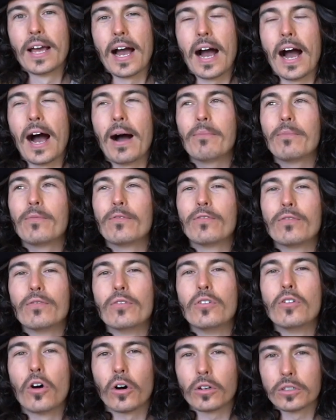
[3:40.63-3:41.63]

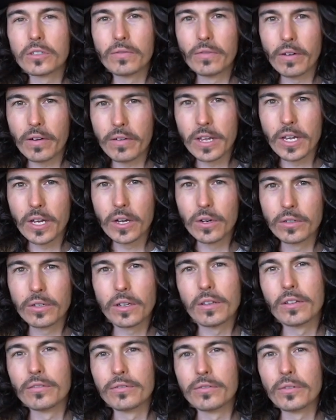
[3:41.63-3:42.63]
I'm not very good
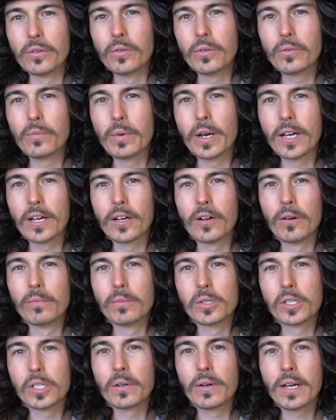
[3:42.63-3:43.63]
on the phone when it
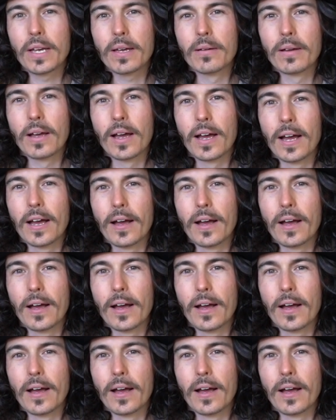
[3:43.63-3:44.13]
comes to it.